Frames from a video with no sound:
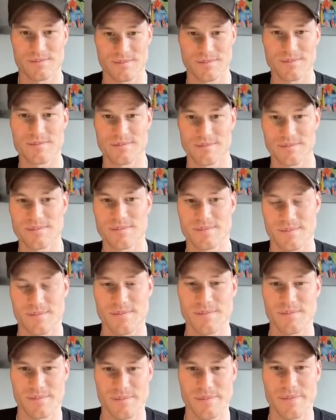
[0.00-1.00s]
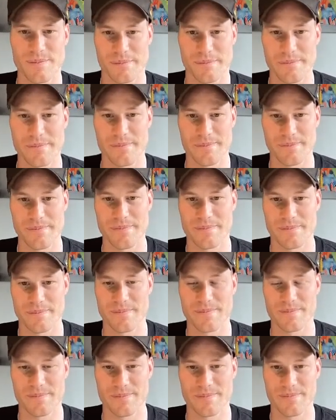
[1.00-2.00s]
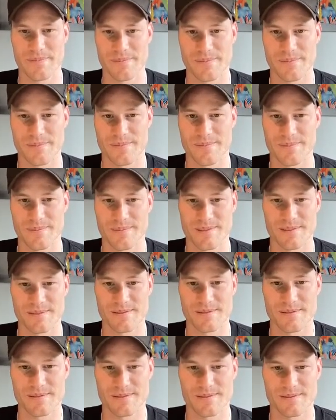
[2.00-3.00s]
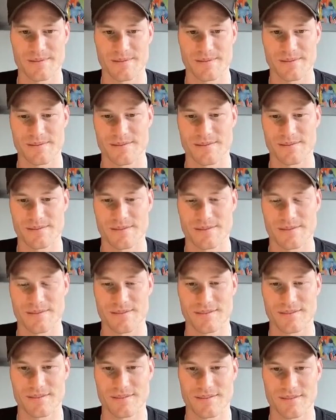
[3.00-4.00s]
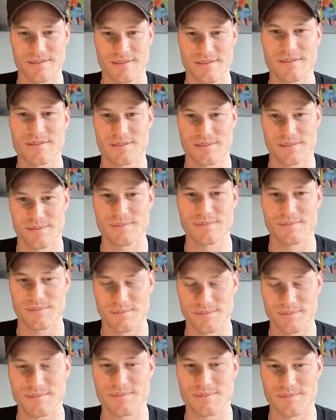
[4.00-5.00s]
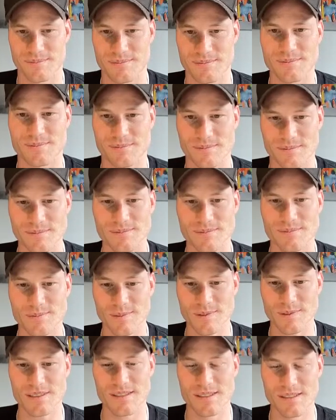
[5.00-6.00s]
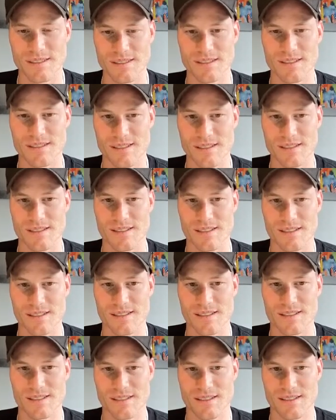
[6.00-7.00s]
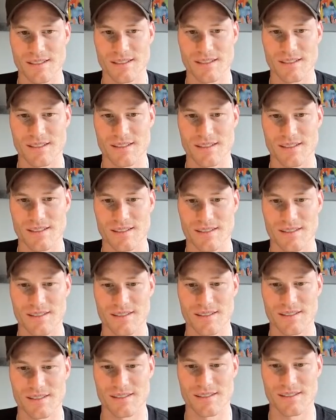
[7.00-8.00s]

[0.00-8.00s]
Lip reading: [no speech]